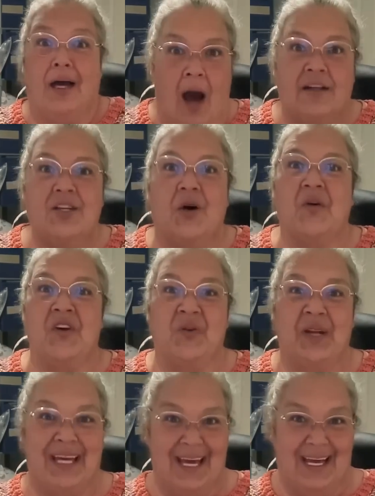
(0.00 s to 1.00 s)
Octo
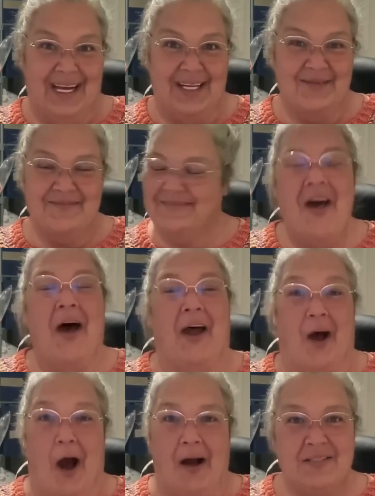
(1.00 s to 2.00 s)
Unikitty,
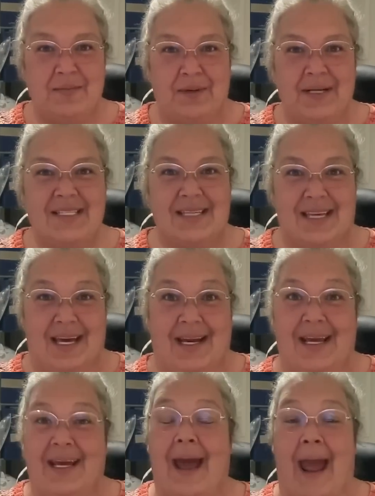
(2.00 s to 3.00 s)
an octopus,
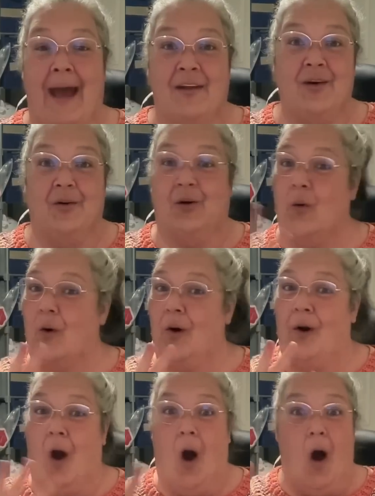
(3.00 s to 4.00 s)
kitty, and
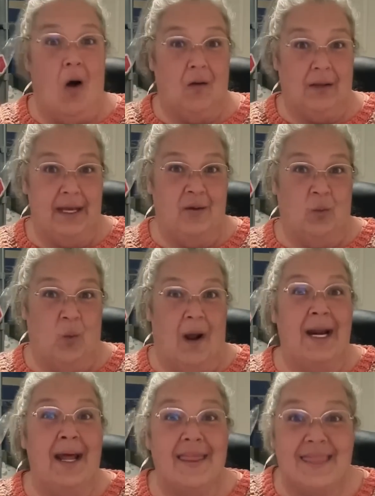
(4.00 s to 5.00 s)
unicorn all in
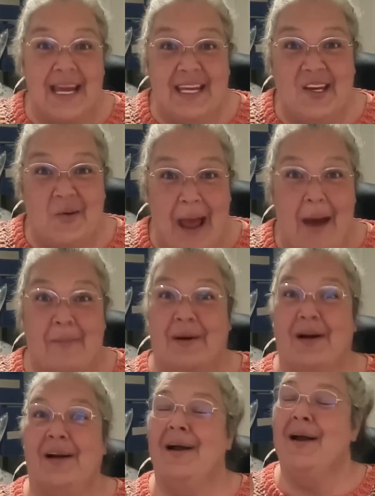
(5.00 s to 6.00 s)
one. Thank you,
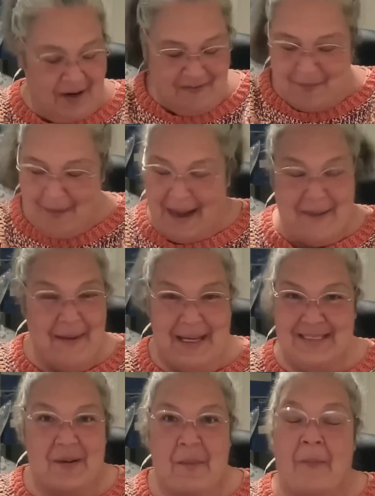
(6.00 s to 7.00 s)
Amber, one of my
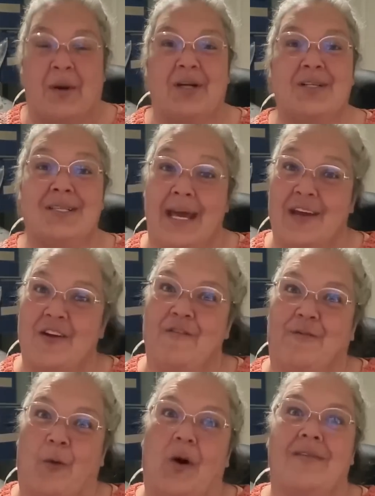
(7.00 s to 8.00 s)
amazing members. Thank
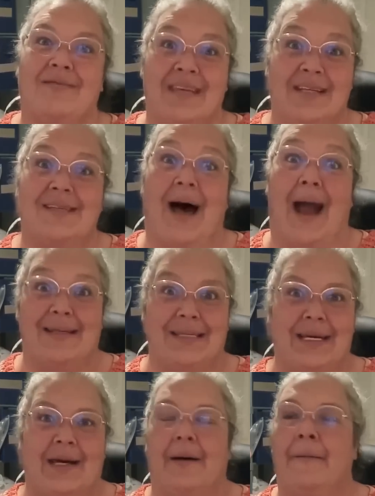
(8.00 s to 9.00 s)
you for this
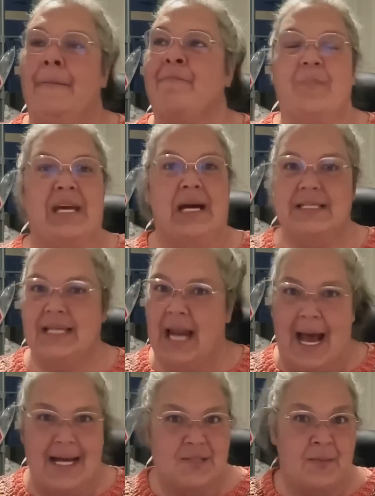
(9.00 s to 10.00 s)
idea because
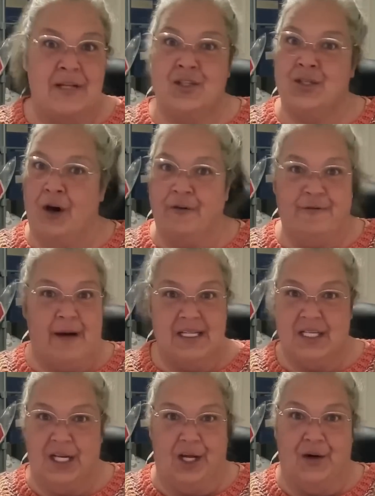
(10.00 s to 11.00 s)
it has been so
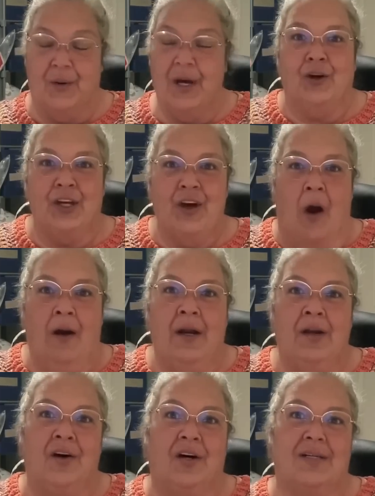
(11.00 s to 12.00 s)
fun to do. Your
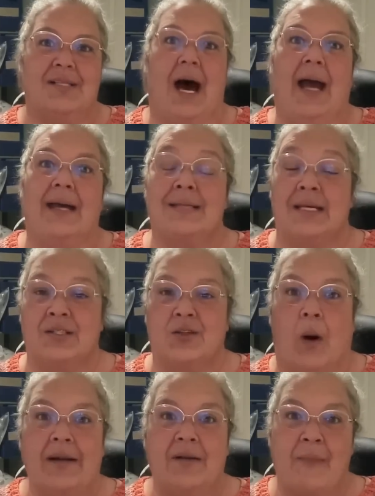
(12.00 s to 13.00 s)
yarn and hook size is
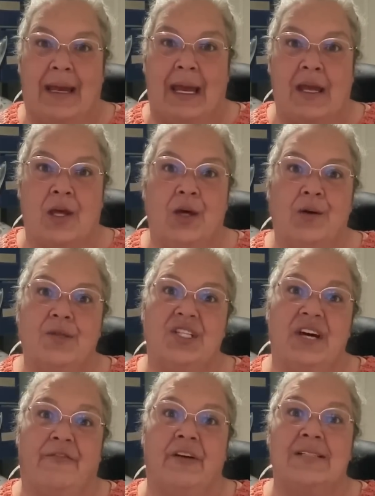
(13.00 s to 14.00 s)
going to make a
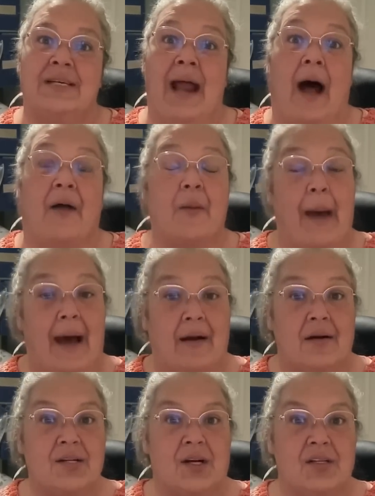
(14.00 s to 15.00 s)
huge difference in how the
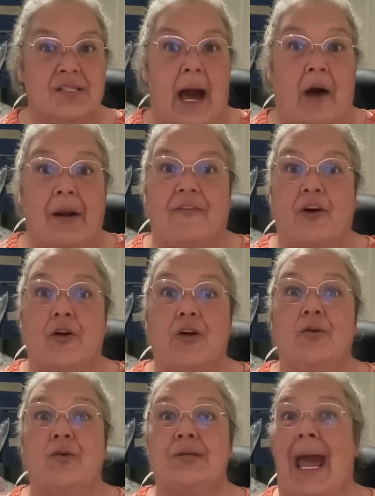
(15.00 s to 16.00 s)
pattern turns out. If you
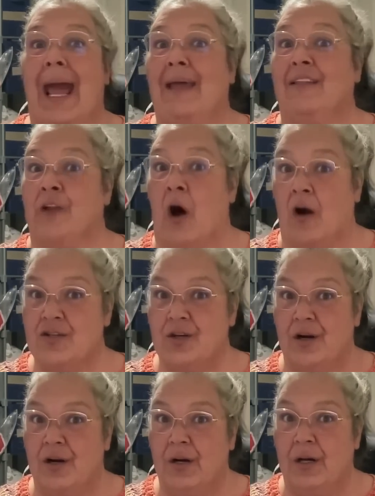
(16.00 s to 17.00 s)
use a
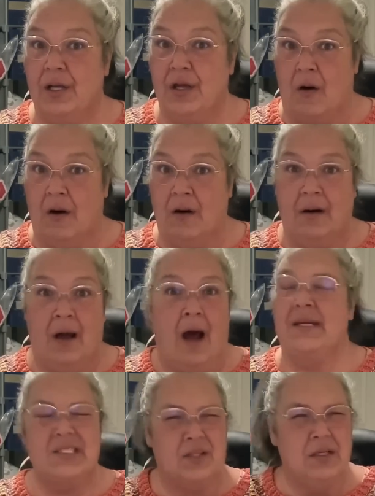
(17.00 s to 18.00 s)
larger yarn,
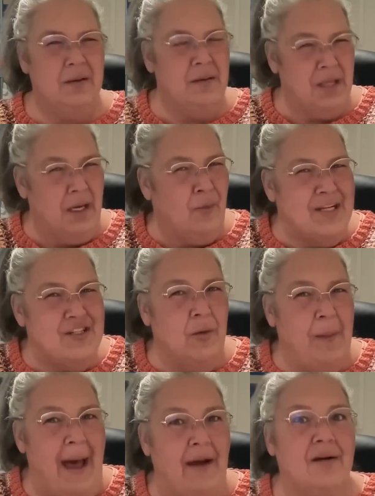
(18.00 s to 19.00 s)
this The
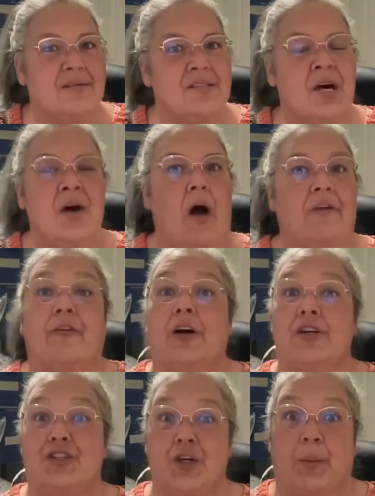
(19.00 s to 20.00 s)
original patterns called
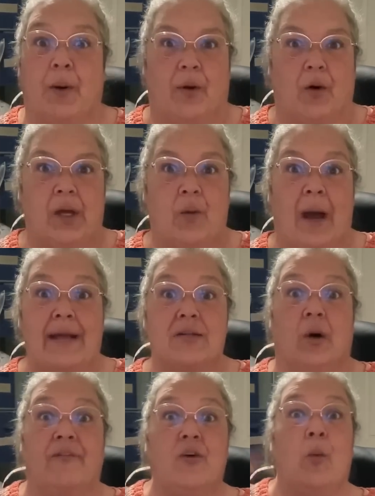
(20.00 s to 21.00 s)
for a super bulky
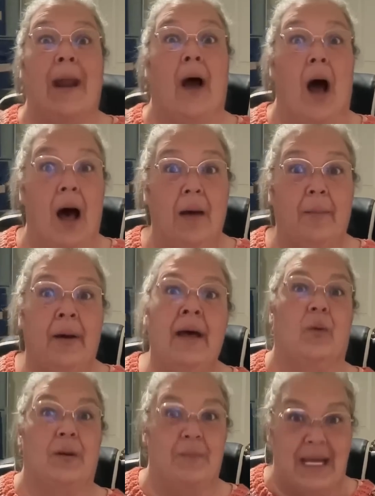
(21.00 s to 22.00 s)
weight. So if you went up,
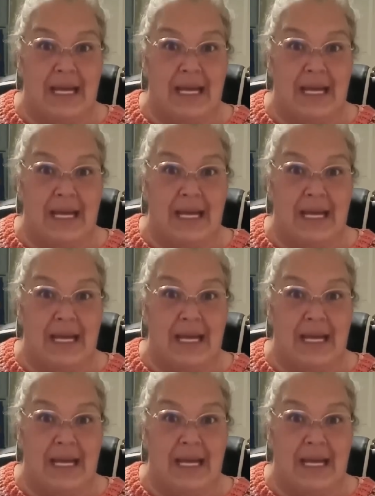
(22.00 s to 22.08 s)
it would